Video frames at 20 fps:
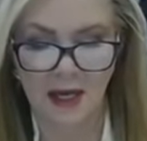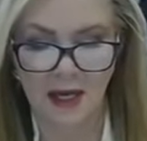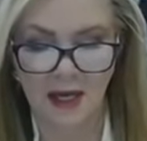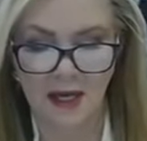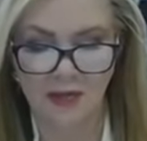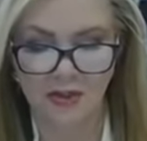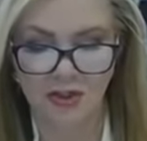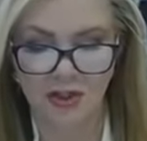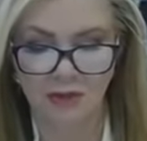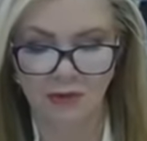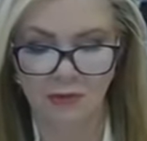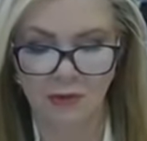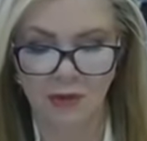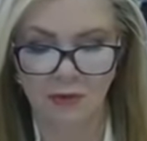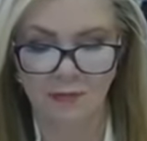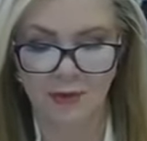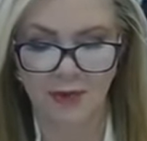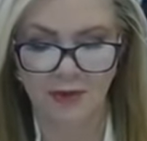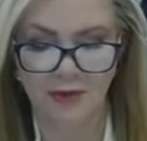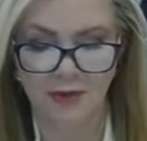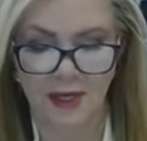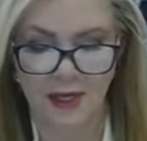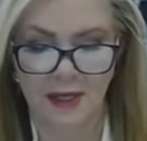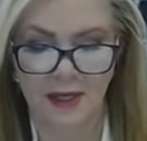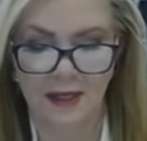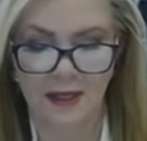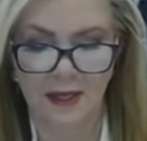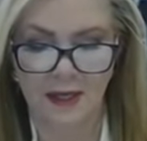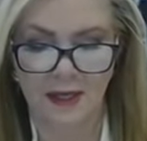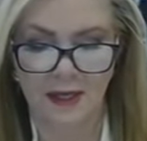Uh, General
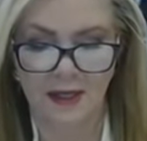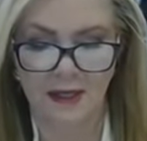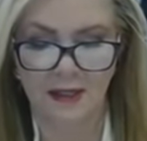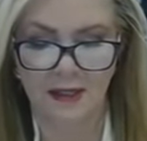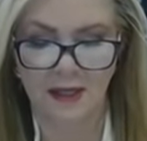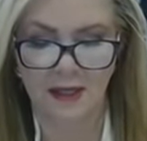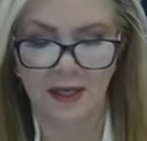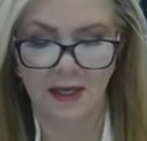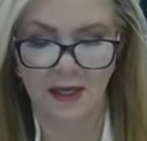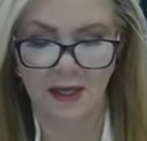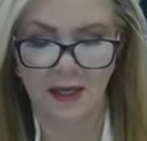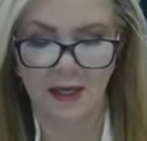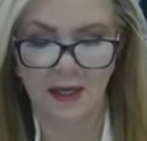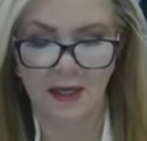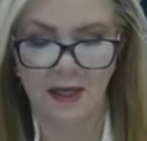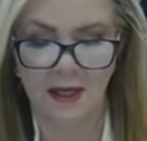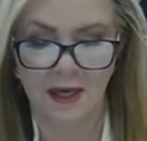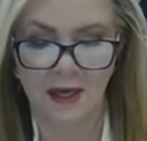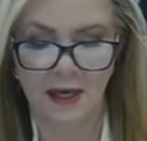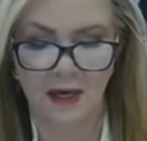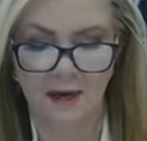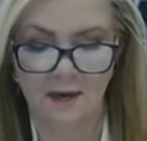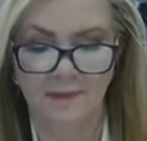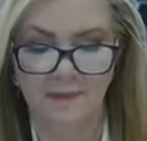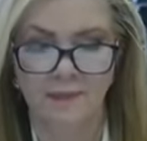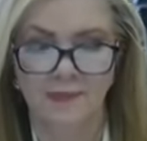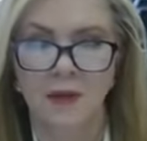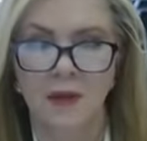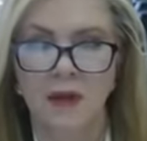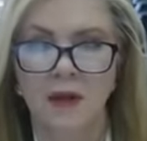Baudet, and the
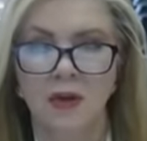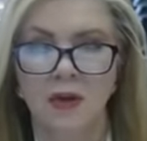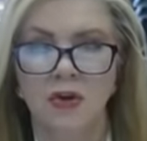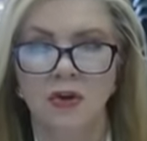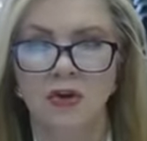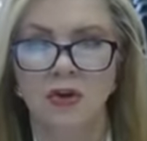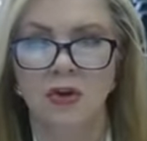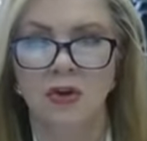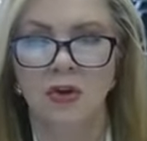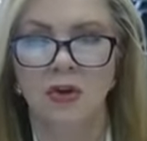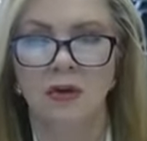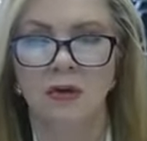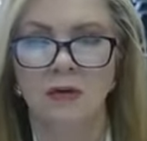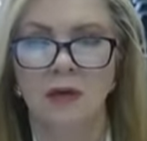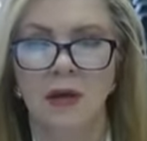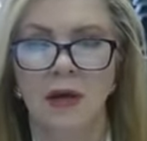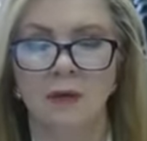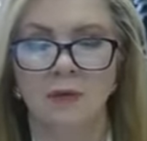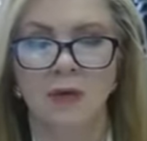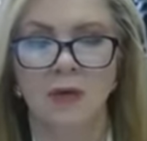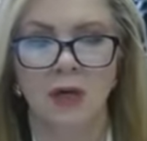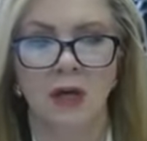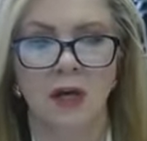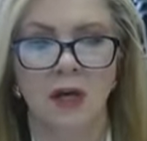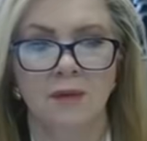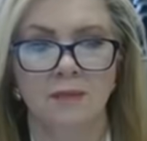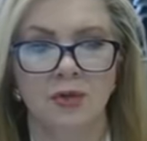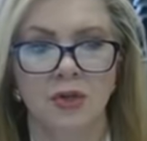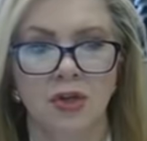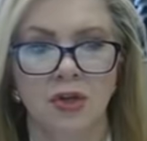um, your I want to
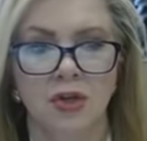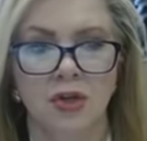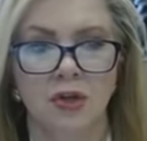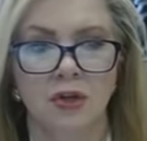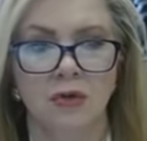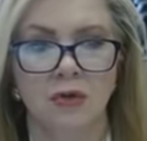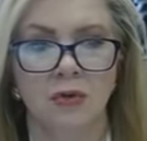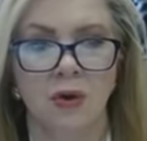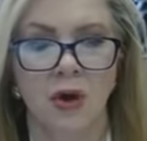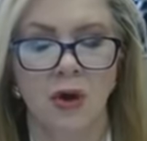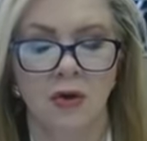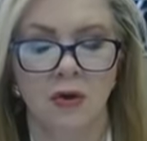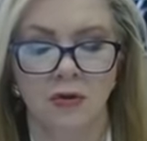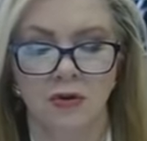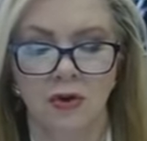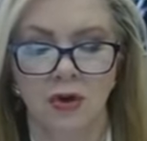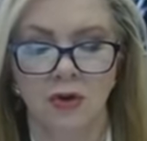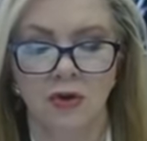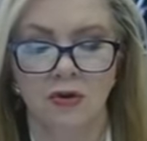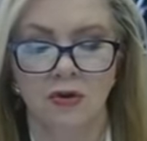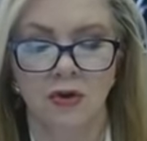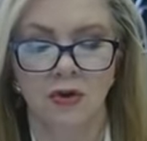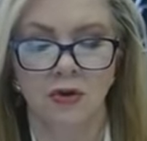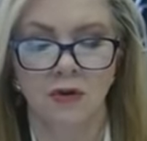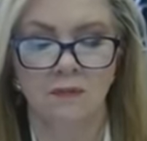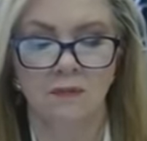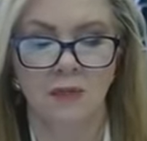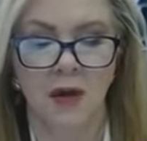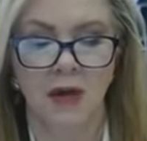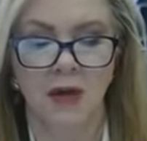come to you on
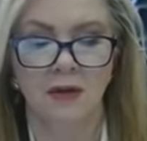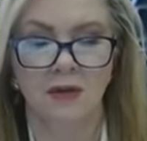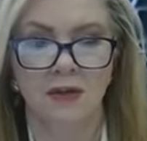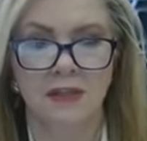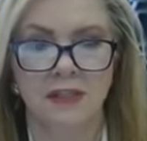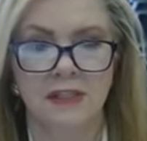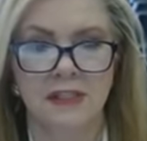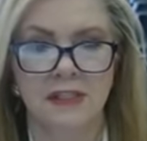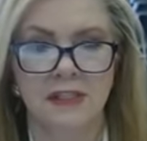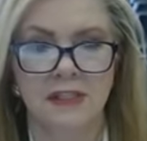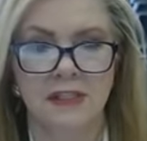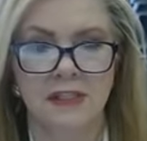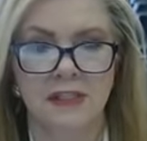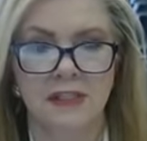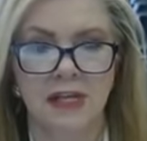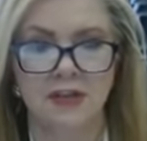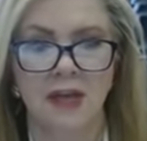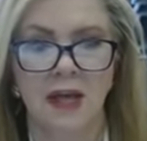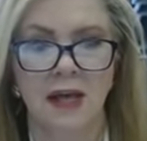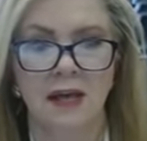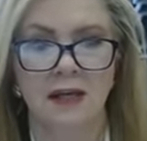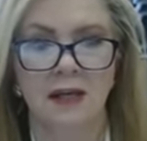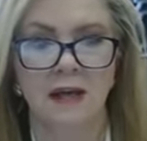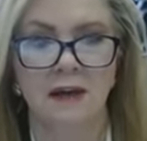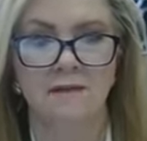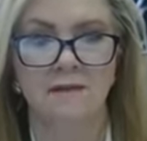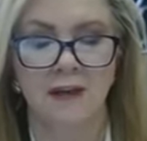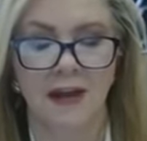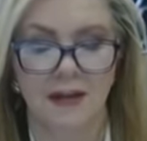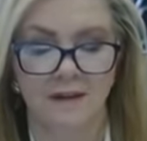your modernization line
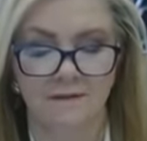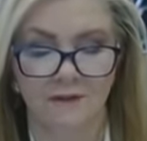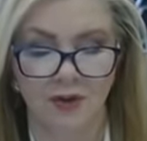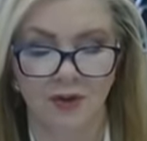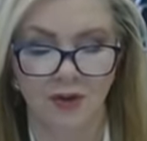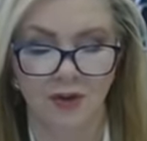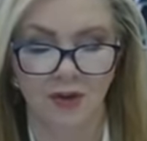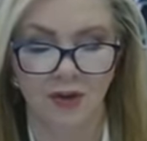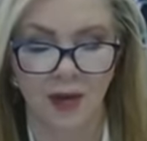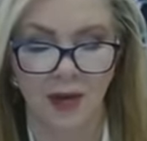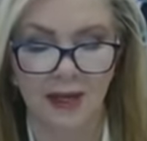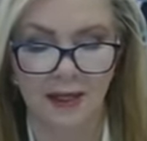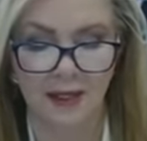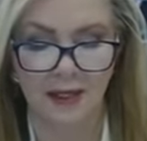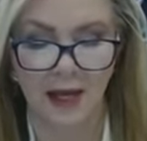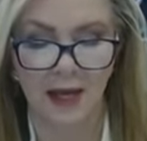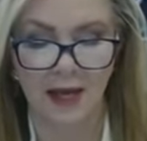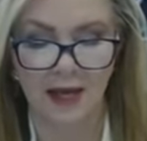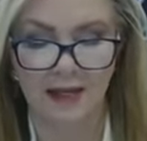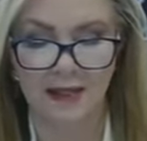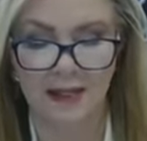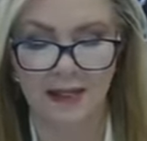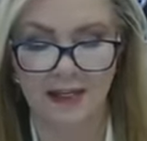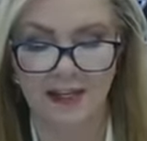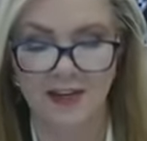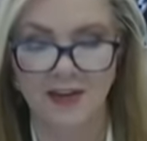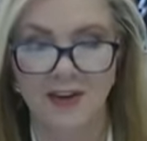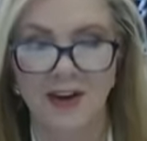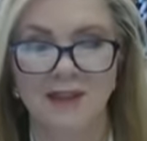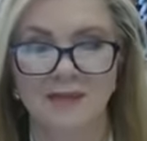of effort. You had a line
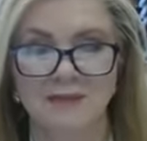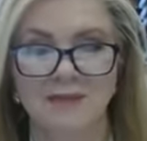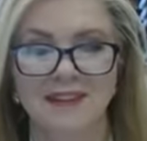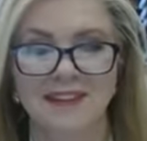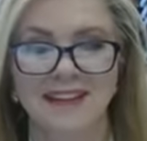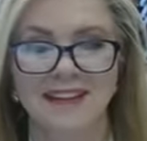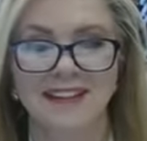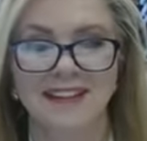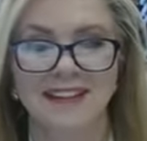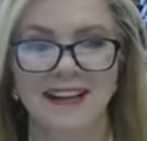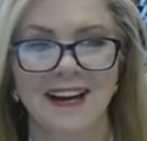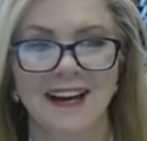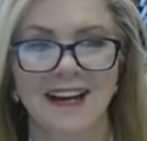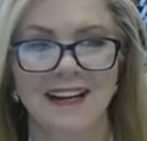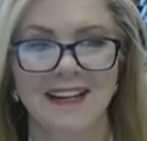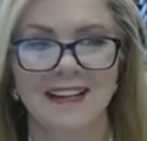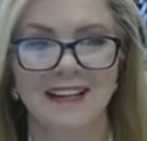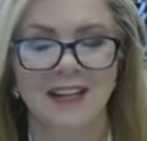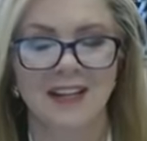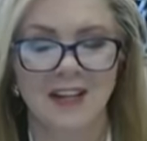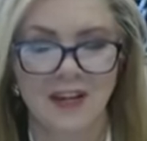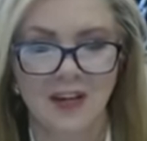in here I really like.